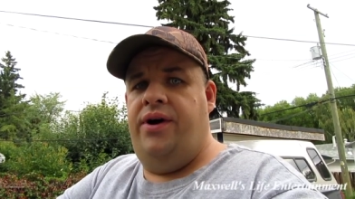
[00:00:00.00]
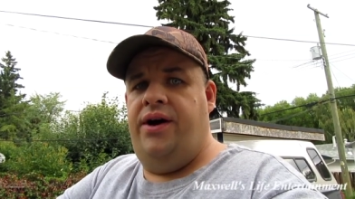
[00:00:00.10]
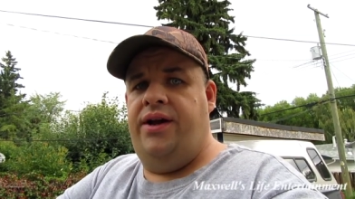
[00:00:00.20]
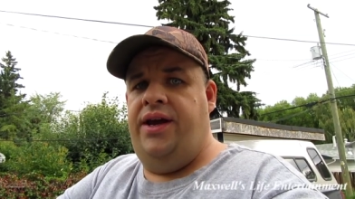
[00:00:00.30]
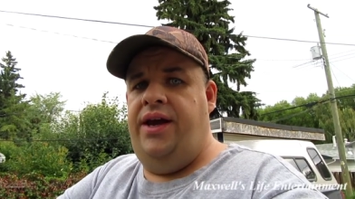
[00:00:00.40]

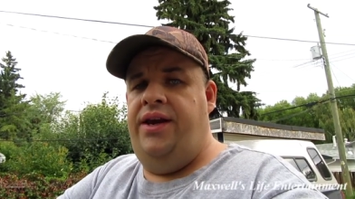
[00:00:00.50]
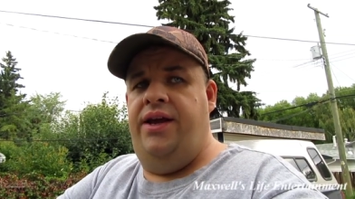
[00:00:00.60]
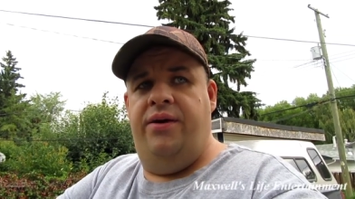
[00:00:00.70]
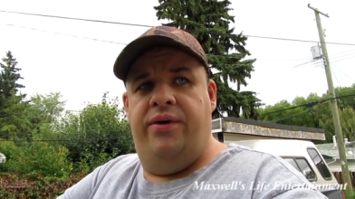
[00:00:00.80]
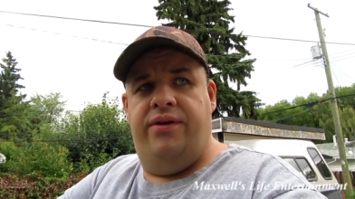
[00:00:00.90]
uh,
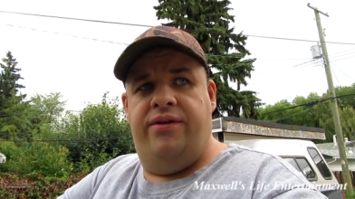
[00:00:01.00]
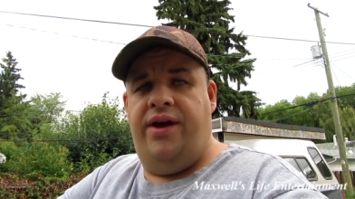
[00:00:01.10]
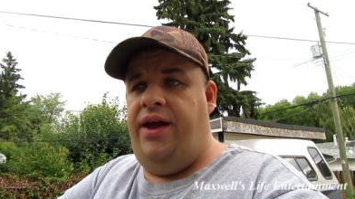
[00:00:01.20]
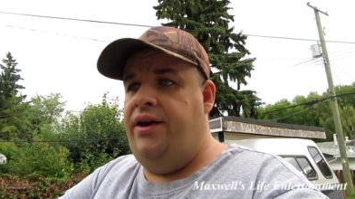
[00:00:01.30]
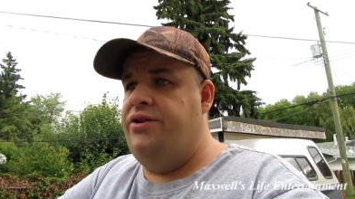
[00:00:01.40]
KD with
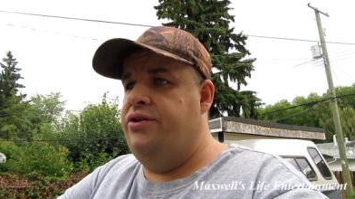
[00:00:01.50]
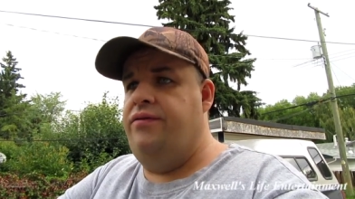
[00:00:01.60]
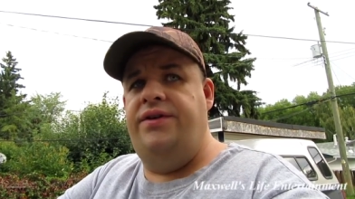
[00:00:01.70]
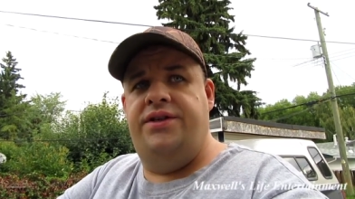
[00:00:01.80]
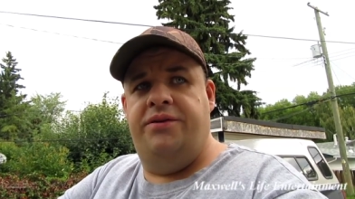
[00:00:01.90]
uh,
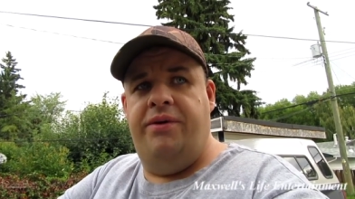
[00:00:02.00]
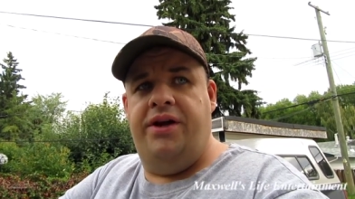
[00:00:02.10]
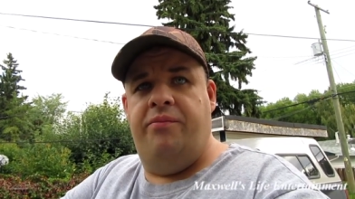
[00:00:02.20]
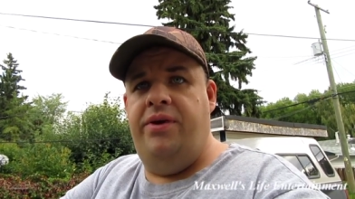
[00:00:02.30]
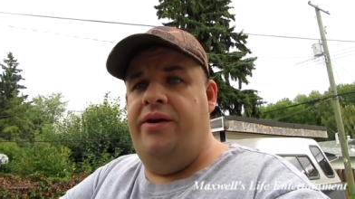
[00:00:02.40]
anchovies to
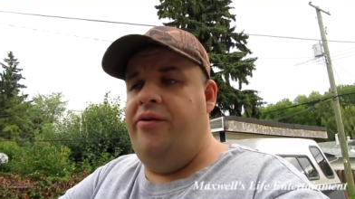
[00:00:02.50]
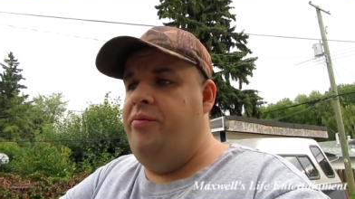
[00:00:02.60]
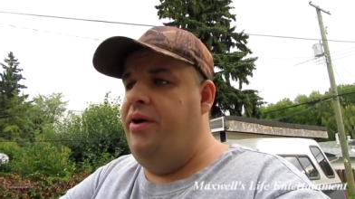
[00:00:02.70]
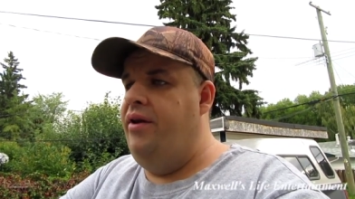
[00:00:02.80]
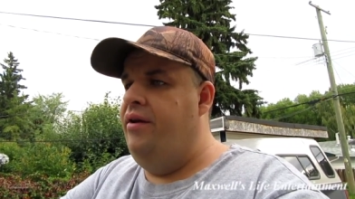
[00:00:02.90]
make a
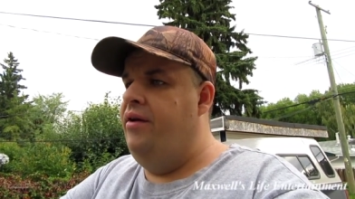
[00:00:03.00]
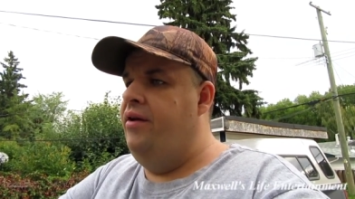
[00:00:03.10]
meal, but